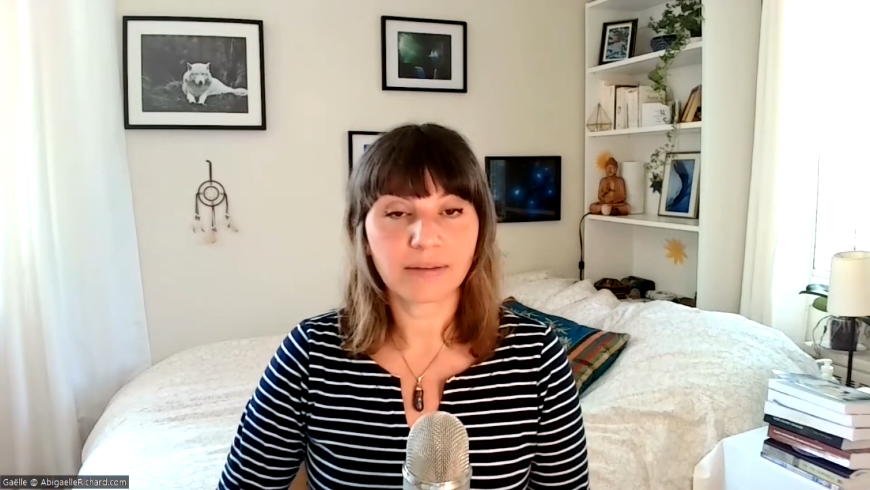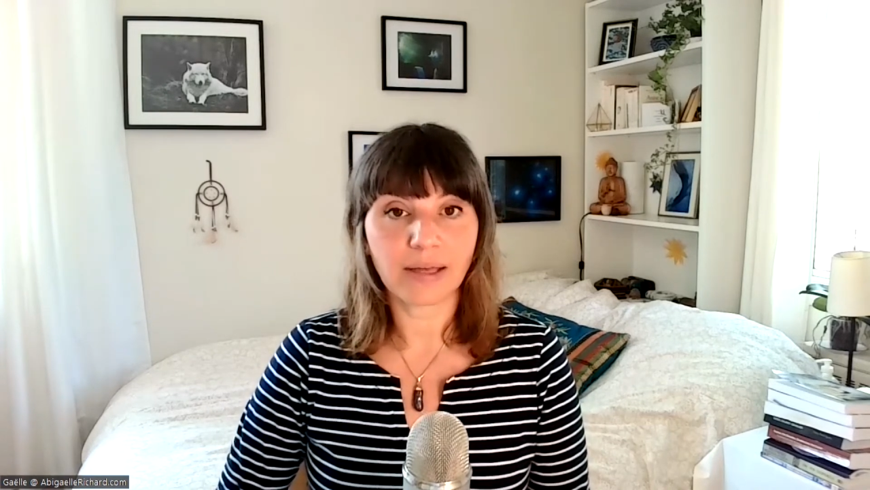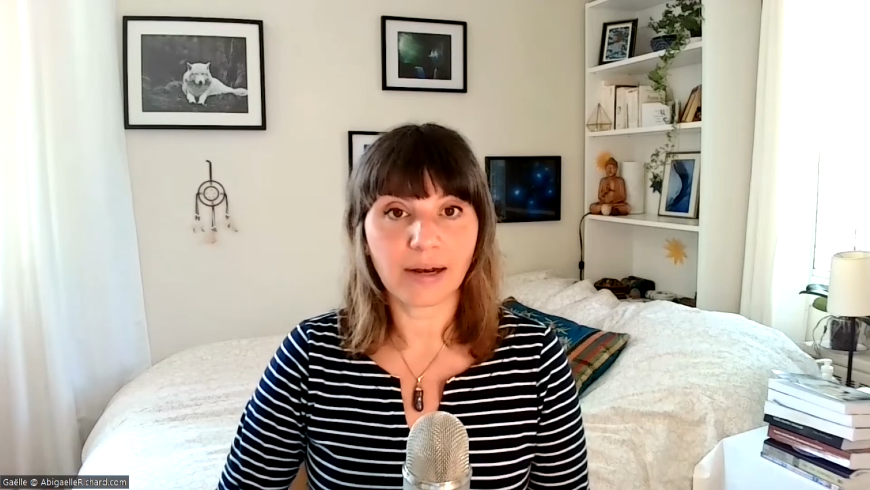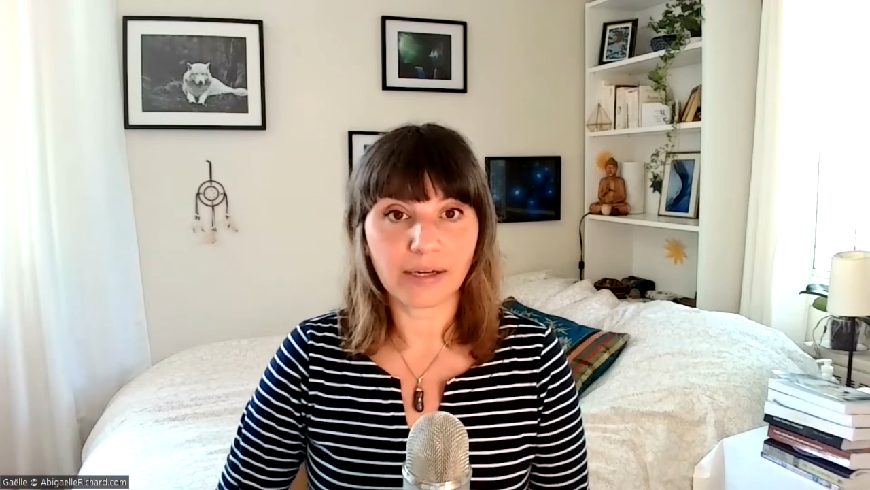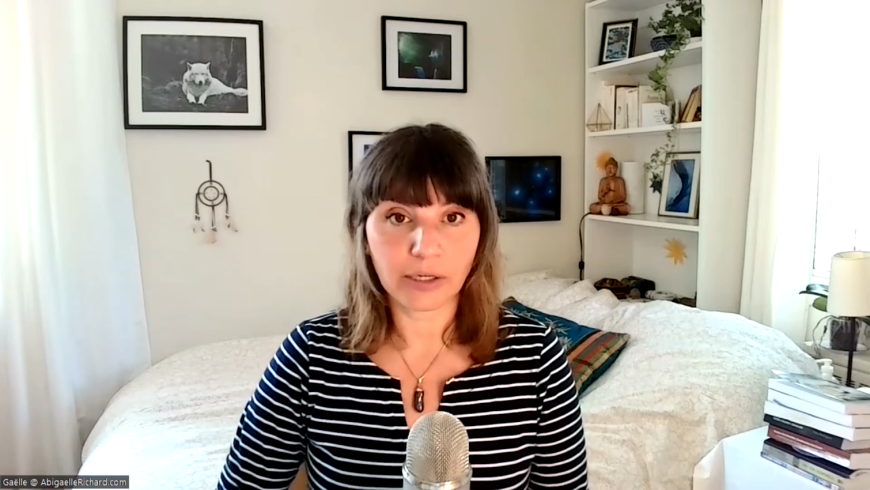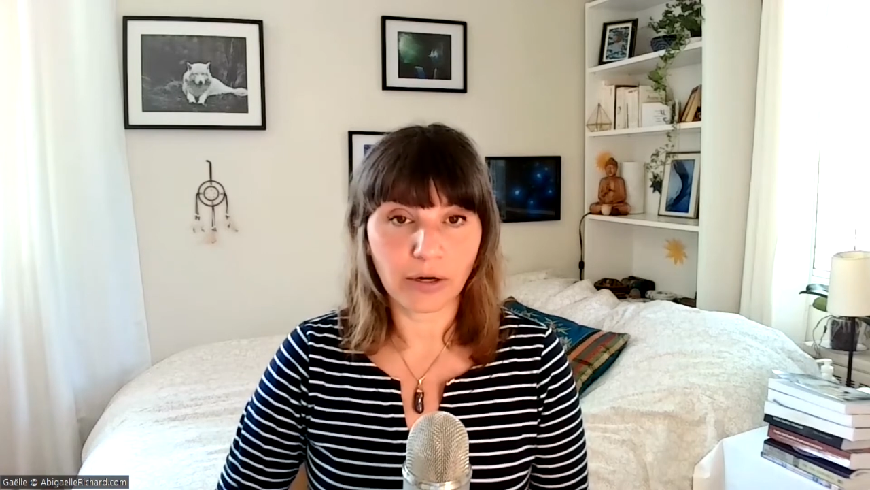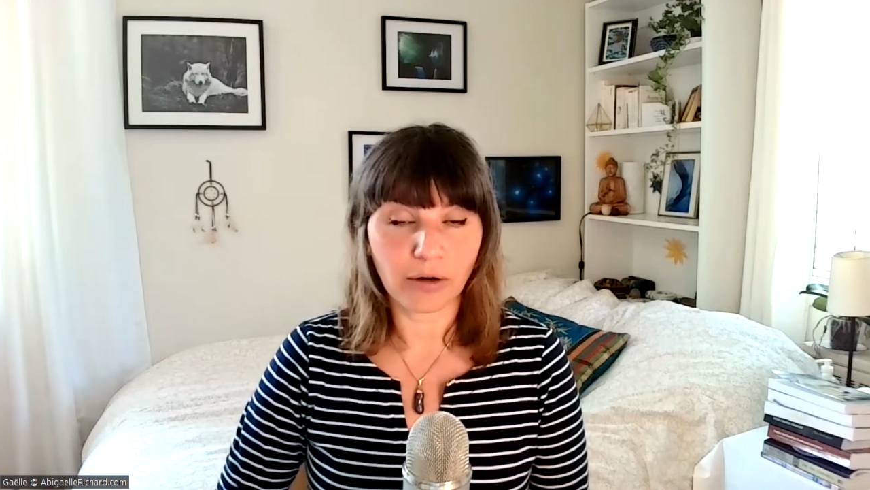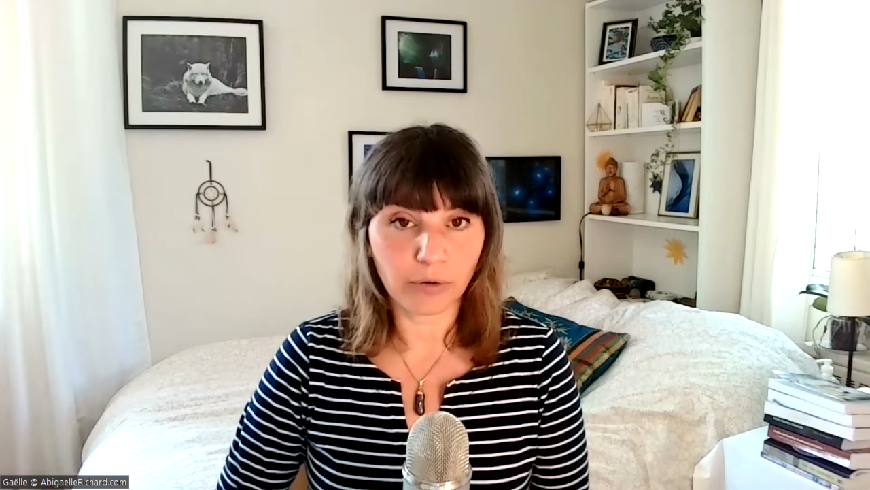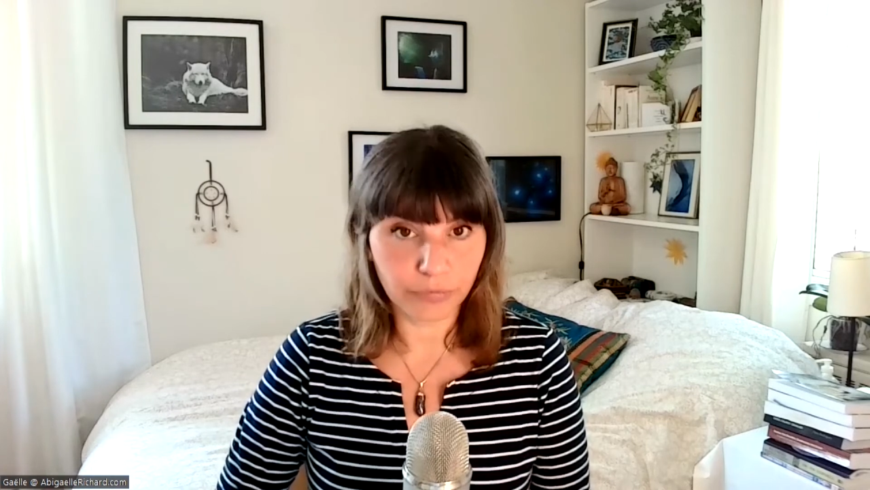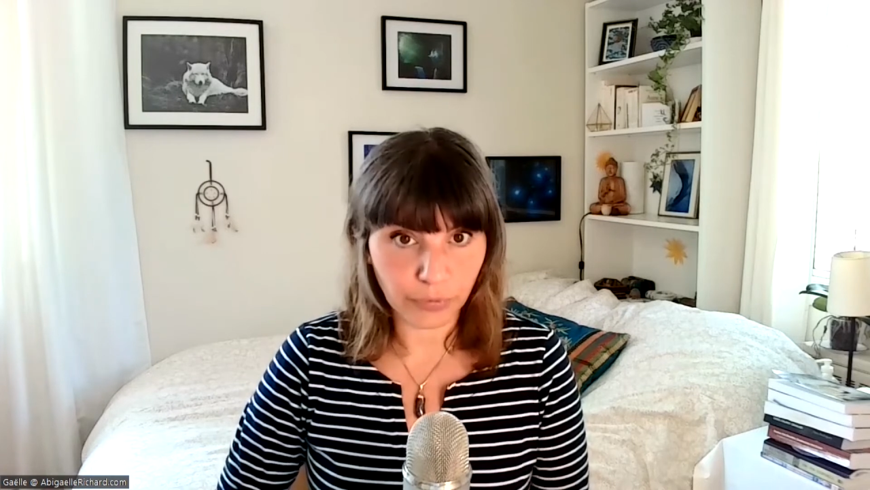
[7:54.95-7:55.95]
that are
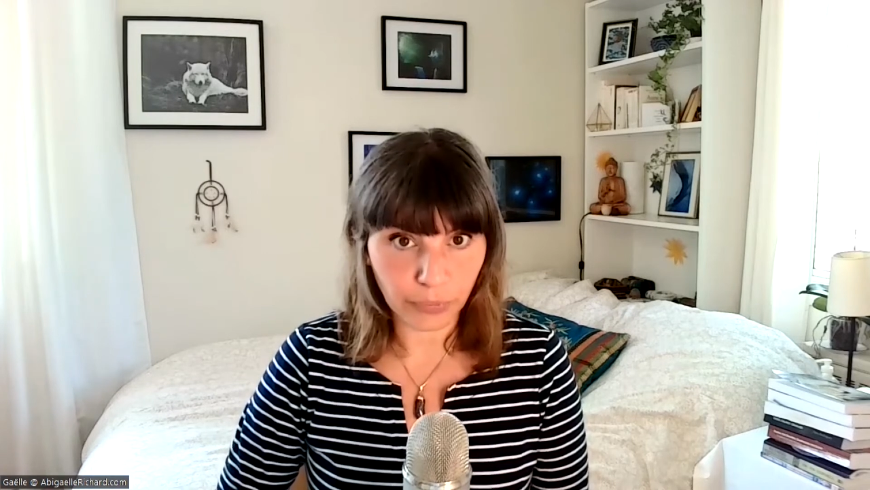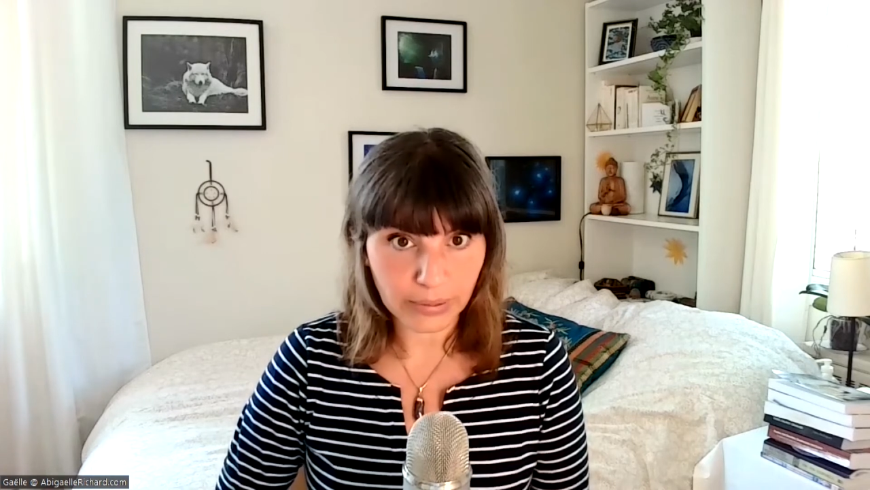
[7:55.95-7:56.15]
of a